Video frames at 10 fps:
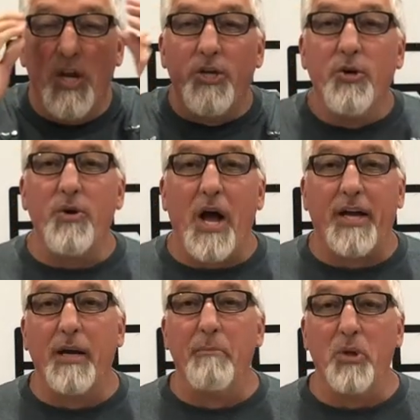You're not
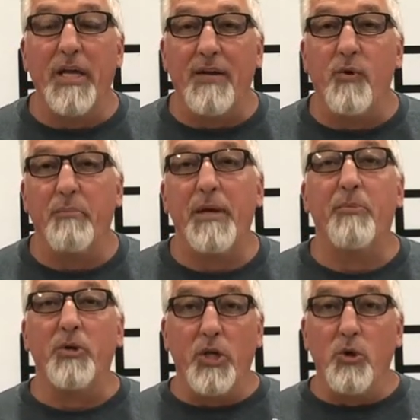going to believe what
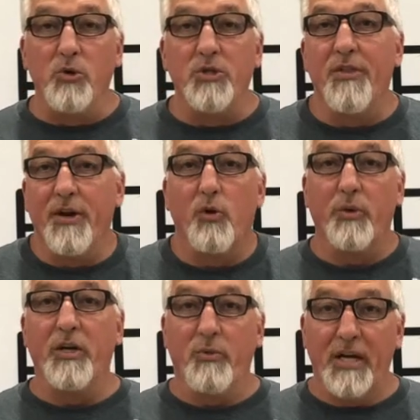people use their
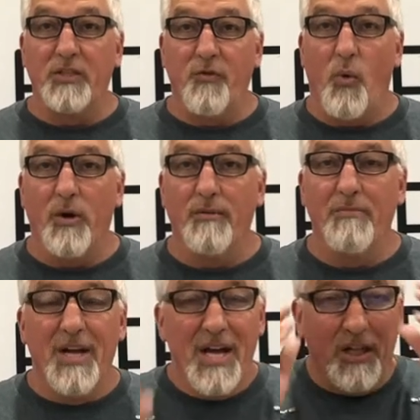Readerests for.
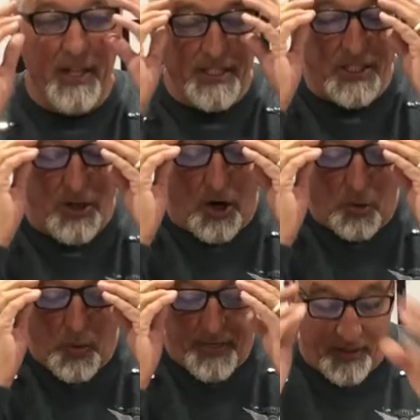Let's start
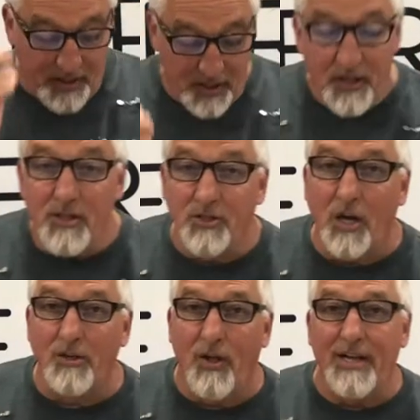with
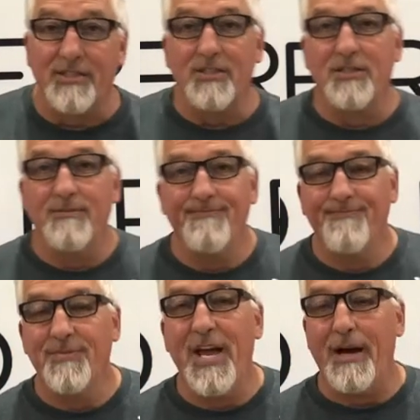sunglasses.
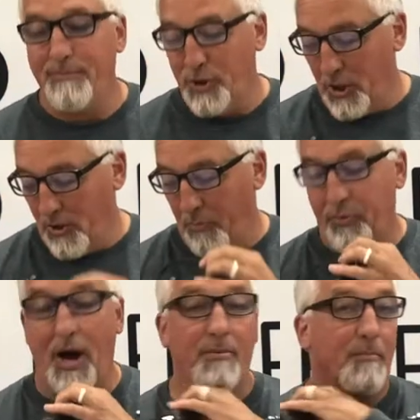Yeah, sure, no
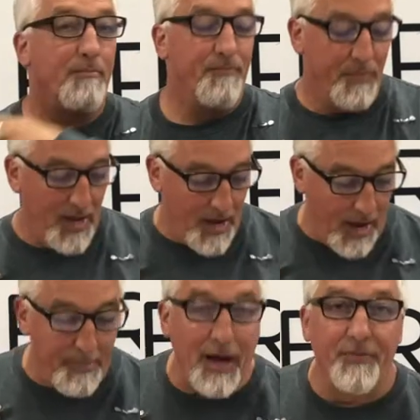problem.
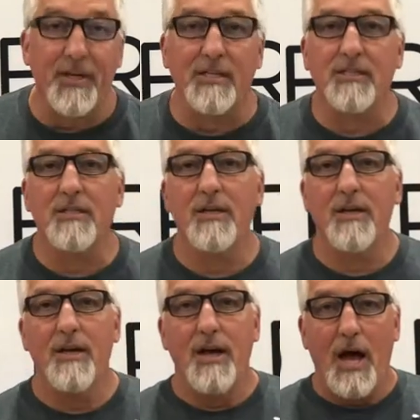How about this?
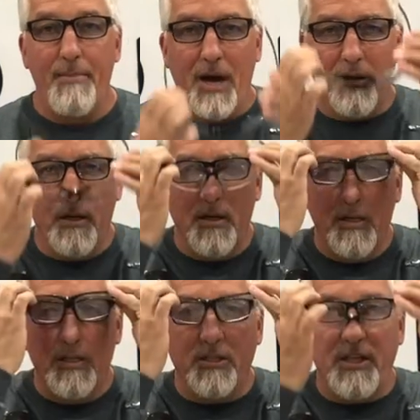How about
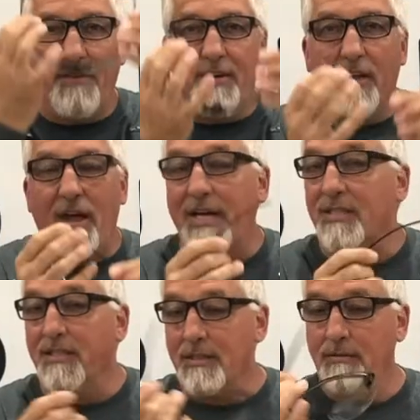safety
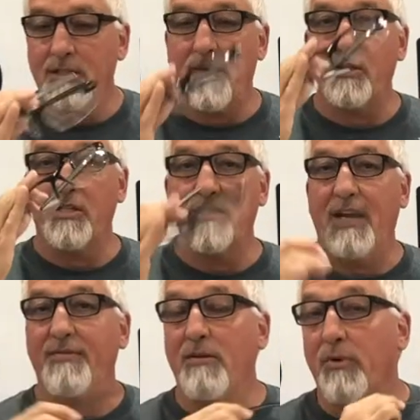glasses? These are actually
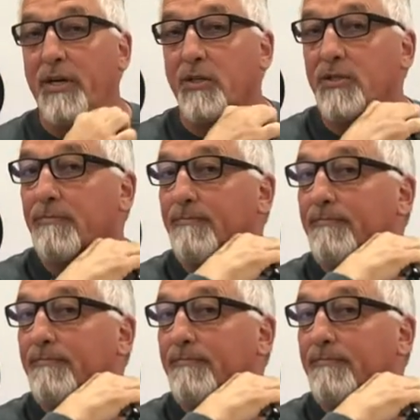safety readers.